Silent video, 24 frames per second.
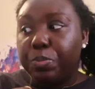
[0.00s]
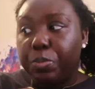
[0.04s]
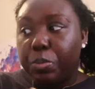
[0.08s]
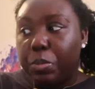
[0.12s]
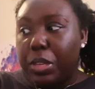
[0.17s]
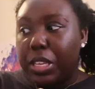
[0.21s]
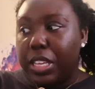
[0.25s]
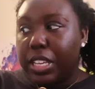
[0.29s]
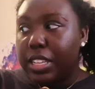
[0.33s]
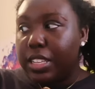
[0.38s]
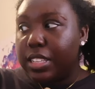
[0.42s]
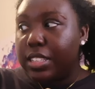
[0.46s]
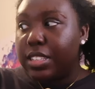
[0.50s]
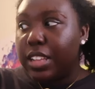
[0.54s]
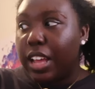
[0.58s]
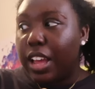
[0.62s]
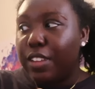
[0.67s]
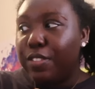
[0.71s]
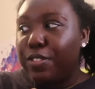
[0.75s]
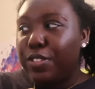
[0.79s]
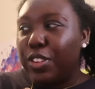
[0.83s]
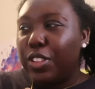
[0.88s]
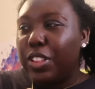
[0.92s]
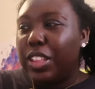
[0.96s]
because
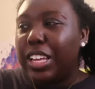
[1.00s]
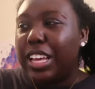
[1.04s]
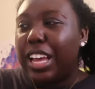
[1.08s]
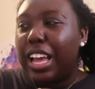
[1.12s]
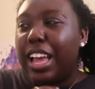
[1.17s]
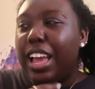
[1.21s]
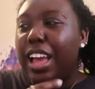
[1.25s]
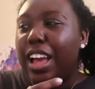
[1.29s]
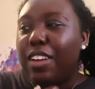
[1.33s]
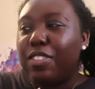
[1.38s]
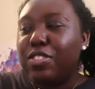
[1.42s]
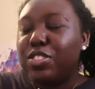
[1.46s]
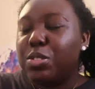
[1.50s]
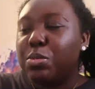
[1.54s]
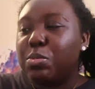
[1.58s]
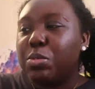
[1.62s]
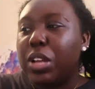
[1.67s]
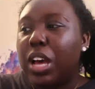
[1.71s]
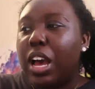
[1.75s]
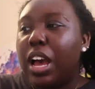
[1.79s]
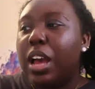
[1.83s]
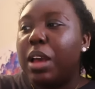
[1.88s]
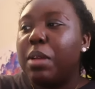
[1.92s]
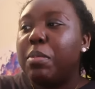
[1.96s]
I feel like I have some
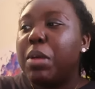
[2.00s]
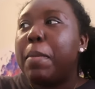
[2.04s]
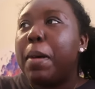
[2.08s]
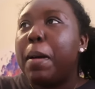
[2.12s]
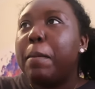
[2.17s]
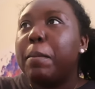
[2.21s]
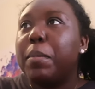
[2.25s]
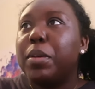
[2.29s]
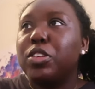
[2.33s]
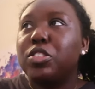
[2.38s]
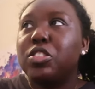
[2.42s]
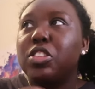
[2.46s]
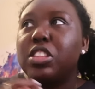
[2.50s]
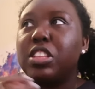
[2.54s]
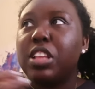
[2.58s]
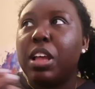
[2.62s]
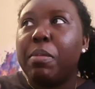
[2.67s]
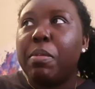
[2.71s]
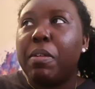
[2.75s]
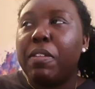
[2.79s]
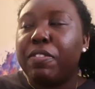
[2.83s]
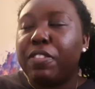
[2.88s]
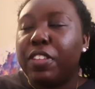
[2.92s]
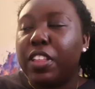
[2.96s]
time. But most of the
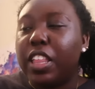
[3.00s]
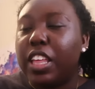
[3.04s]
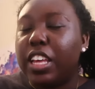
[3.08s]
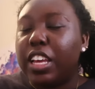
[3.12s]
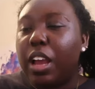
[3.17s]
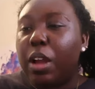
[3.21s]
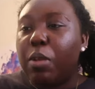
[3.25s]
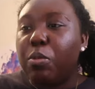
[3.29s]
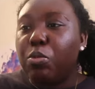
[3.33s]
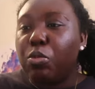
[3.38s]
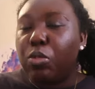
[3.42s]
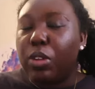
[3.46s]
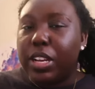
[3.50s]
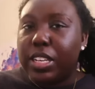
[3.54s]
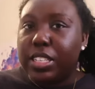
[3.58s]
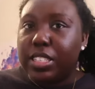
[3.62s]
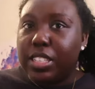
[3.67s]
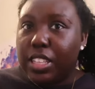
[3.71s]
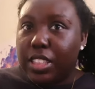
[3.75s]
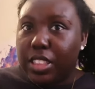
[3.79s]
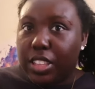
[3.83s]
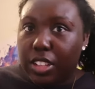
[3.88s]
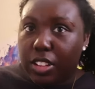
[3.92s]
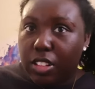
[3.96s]
time I feel like I'm
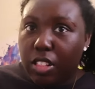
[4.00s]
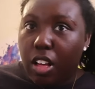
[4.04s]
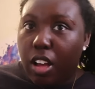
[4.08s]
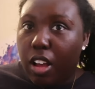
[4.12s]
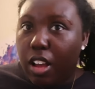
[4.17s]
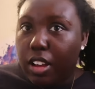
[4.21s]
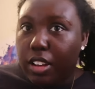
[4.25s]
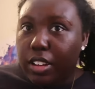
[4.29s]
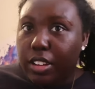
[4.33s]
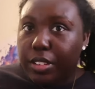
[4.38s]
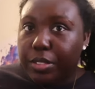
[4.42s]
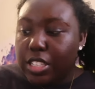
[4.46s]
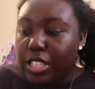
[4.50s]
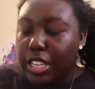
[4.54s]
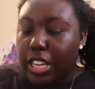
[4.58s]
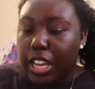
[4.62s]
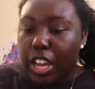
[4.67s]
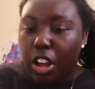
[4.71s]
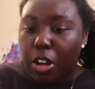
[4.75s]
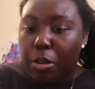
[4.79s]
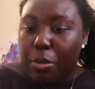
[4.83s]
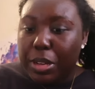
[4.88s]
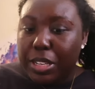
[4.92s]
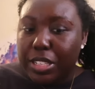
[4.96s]
racing the clock to
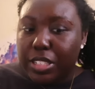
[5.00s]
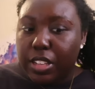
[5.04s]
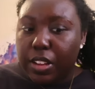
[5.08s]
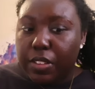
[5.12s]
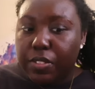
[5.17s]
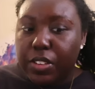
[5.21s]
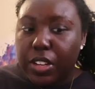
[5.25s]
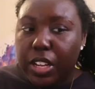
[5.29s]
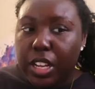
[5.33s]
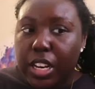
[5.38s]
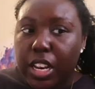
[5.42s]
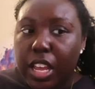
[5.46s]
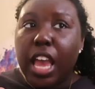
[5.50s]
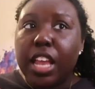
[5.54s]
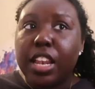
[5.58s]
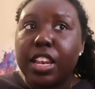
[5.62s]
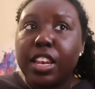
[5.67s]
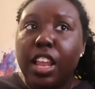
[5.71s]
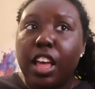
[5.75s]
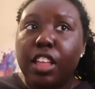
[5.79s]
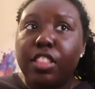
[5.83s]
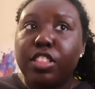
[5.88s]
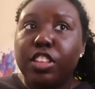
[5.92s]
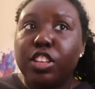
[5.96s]
get all my stuff done. And
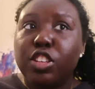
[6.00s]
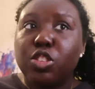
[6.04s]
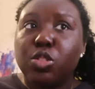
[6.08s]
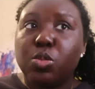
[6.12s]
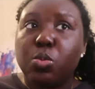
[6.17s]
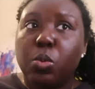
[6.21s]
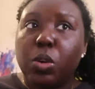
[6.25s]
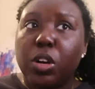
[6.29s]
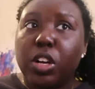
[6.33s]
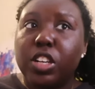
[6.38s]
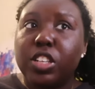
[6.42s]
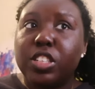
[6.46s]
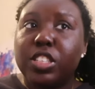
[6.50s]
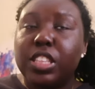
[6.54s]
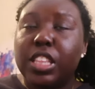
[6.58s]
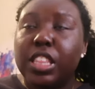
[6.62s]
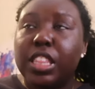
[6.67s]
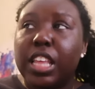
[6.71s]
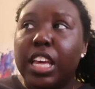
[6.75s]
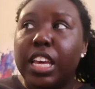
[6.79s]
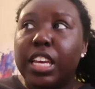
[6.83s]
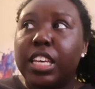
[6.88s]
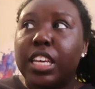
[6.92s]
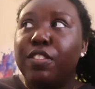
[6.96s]
nothing's worse than
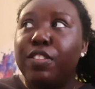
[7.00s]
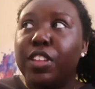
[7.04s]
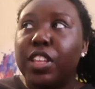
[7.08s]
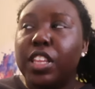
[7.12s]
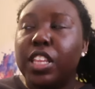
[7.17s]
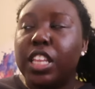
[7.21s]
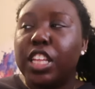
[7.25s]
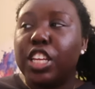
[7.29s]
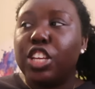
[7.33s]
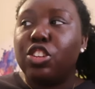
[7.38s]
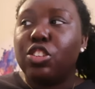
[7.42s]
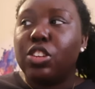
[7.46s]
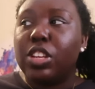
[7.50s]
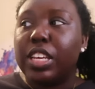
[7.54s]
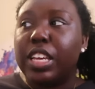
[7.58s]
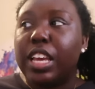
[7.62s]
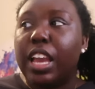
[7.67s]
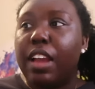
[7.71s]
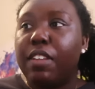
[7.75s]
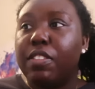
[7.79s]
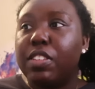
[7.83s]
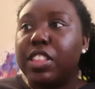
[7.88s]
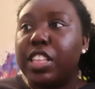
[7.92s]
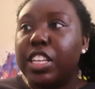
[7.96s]
like feeling like you didn't
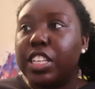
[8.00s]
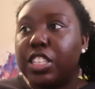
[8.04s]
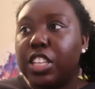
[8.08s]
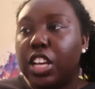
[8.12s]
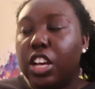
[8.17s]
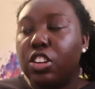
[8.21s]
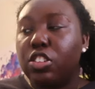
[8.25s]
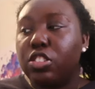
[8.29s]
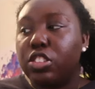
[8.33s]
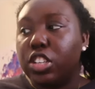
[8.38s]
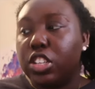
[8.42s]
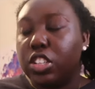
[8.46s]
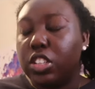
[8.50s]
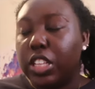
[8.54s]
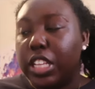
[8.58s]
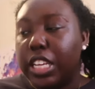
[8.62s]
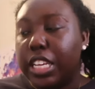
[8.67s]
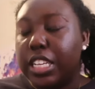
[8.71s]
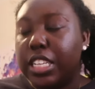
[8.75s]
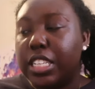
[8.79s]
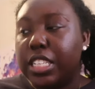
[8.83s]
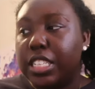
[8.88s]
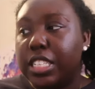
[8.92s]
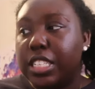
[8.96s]
get everything done on your
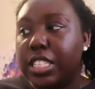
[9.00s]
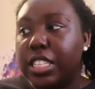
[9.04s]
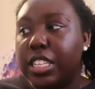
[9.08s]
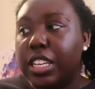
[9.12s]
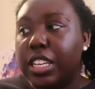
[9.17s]
list